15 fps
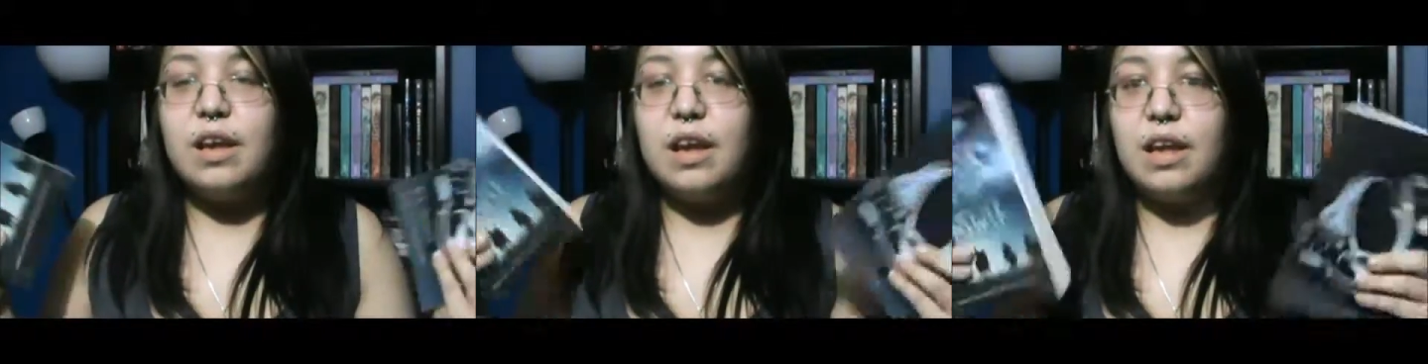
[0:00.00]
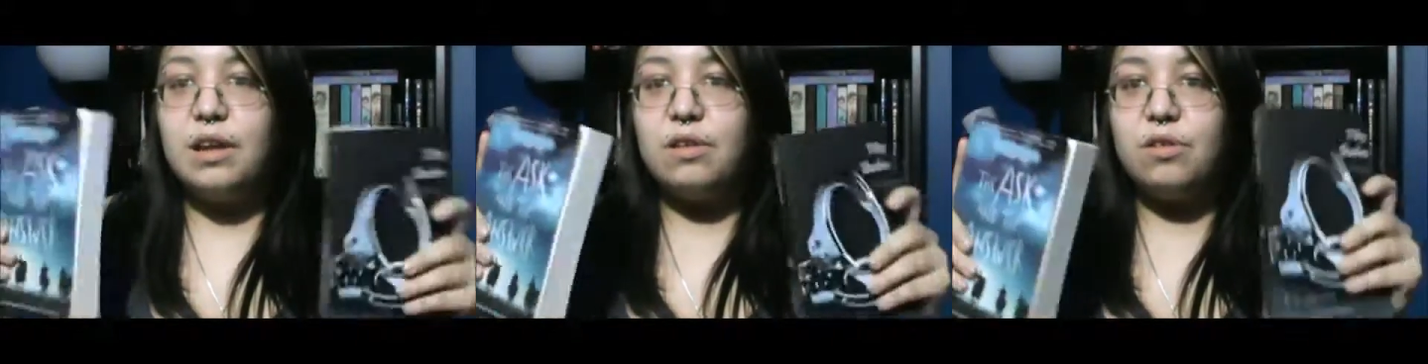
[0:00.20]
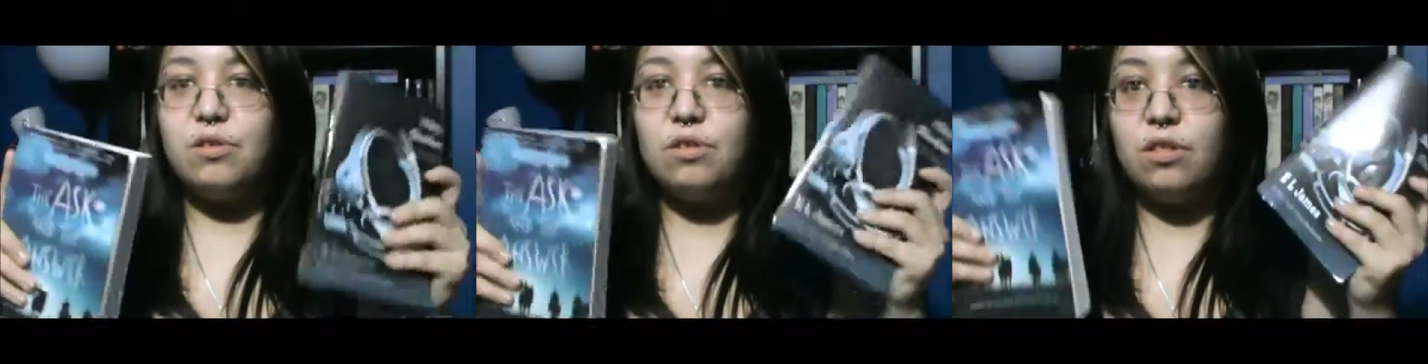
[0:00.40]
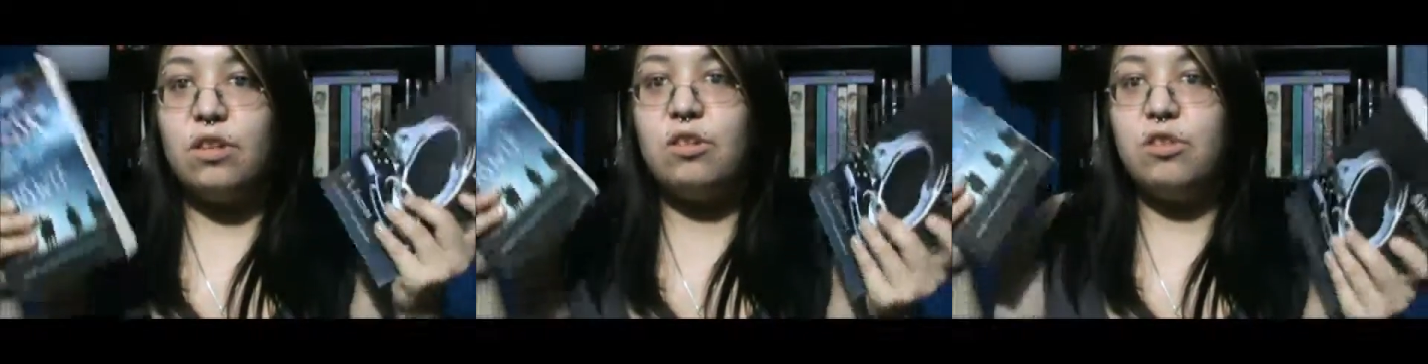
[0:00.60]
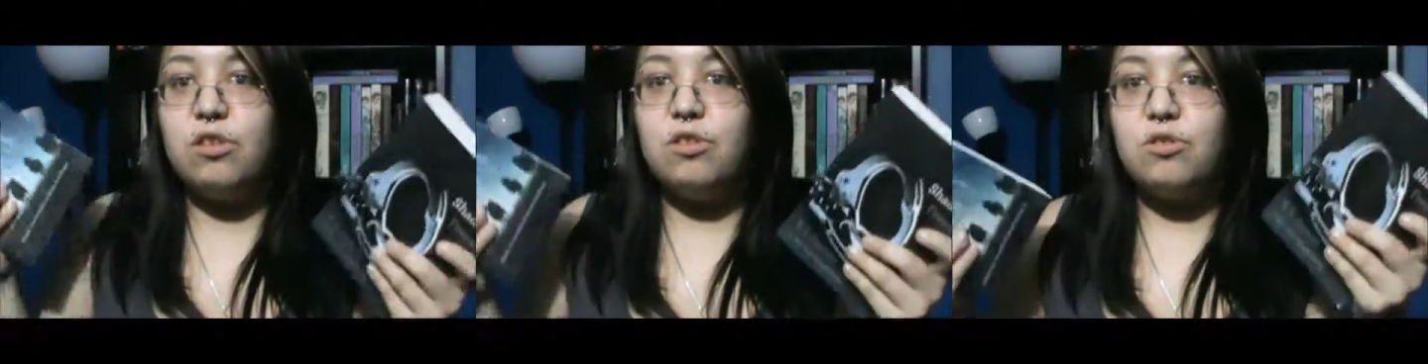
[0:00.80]

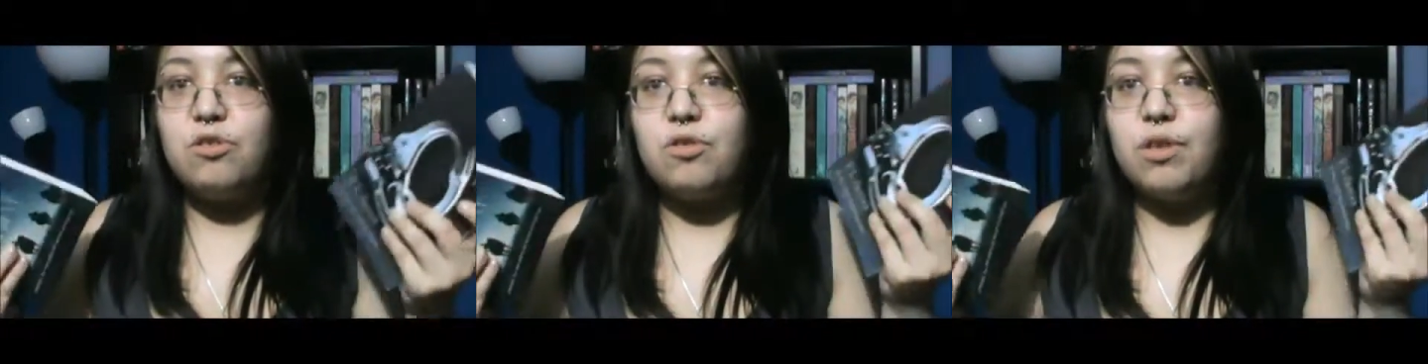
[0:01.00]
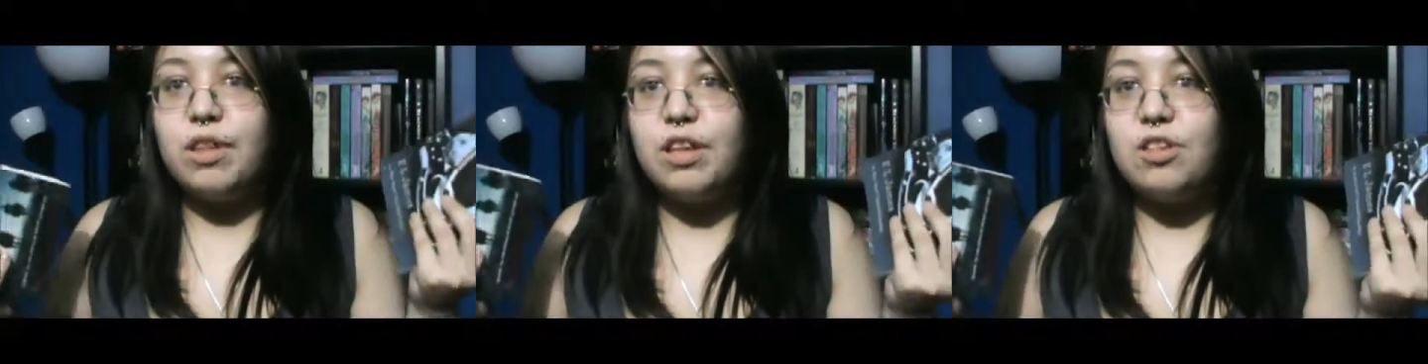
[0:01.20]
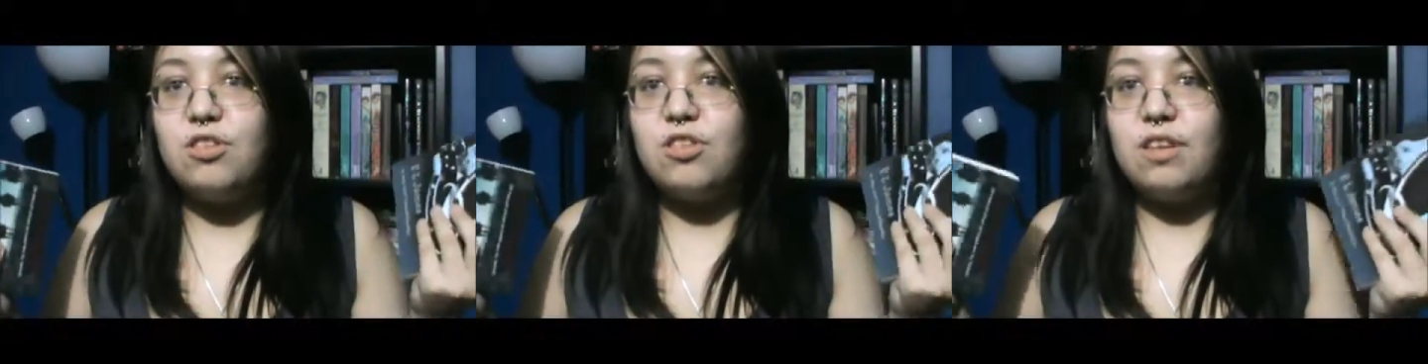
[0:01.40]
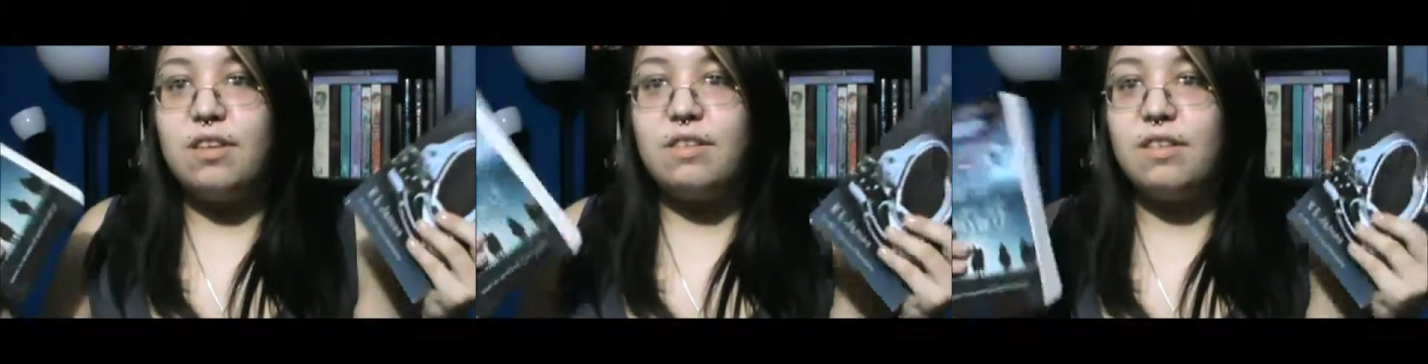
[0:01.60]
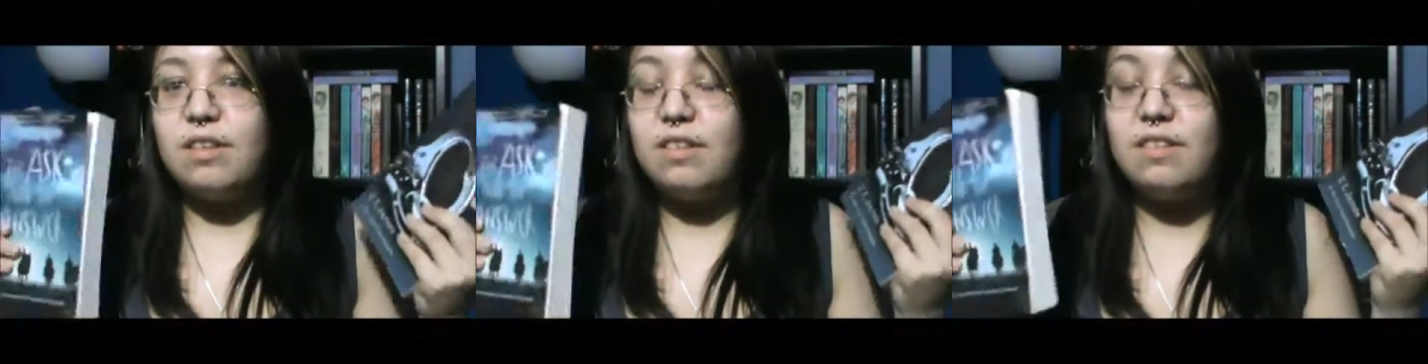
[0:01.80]
you know,
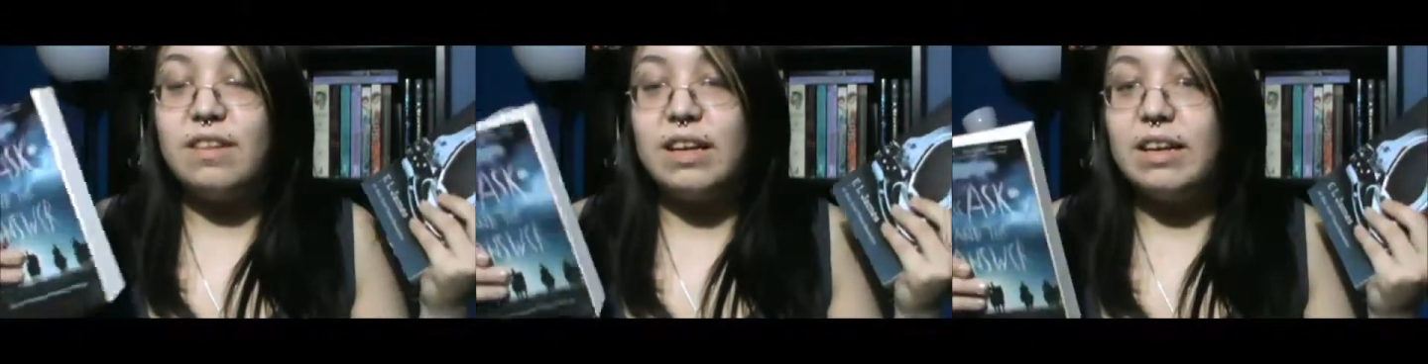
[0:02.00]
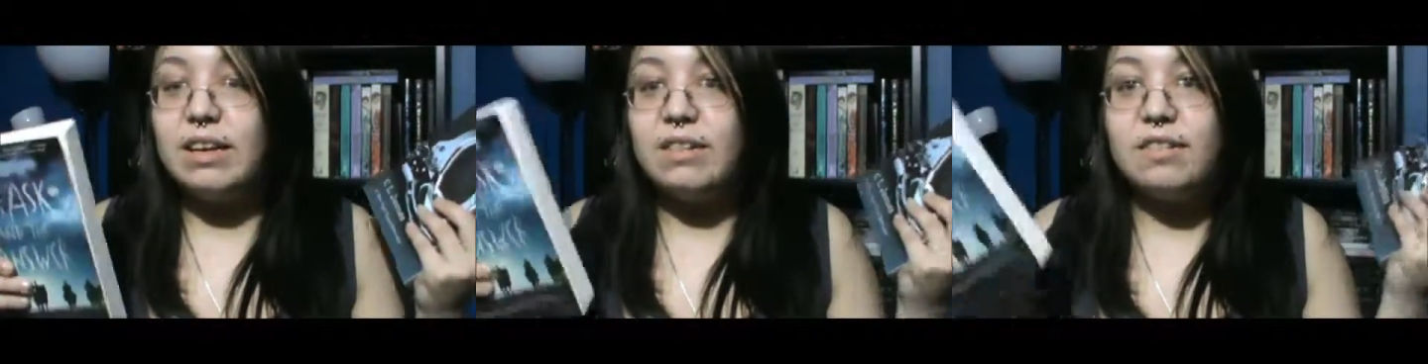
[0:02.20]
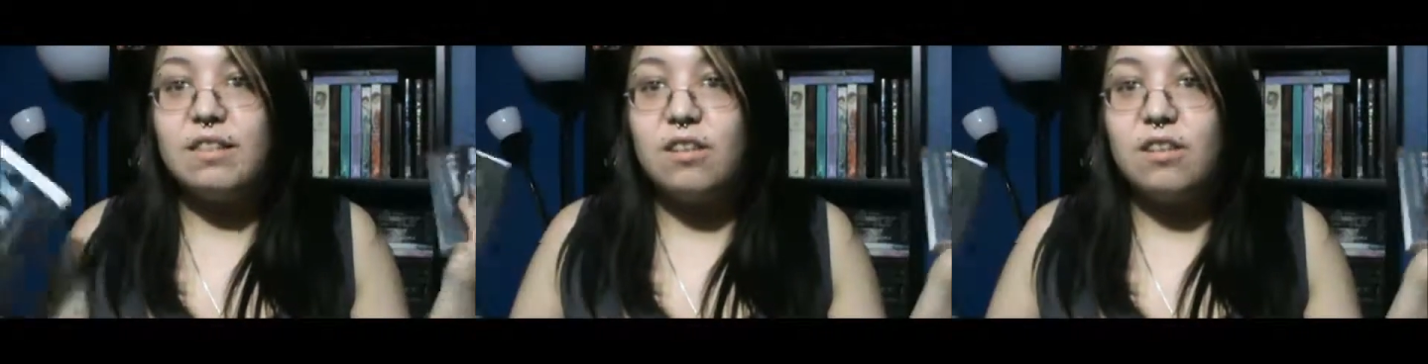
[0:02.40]
trilogies and series